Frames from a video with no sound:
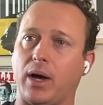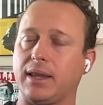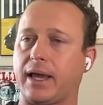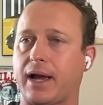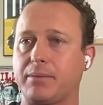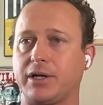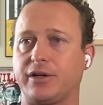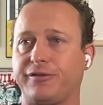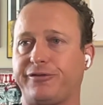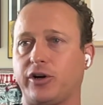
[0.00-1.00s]
what, like I'm going
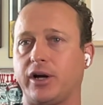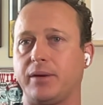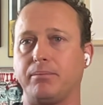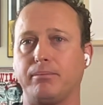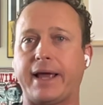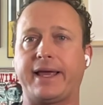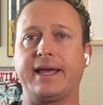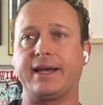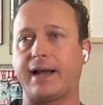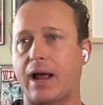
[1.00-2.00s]
to defer and my
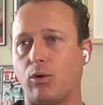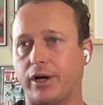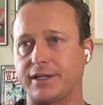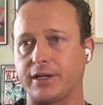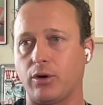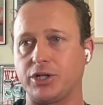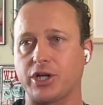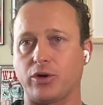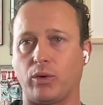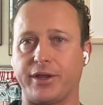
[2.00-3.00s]
kid and I will get to know each
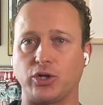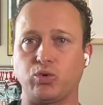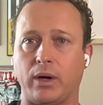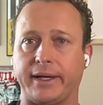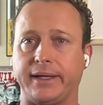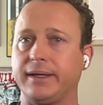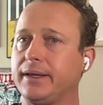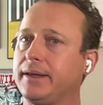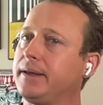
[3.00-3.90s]
other when they're 20.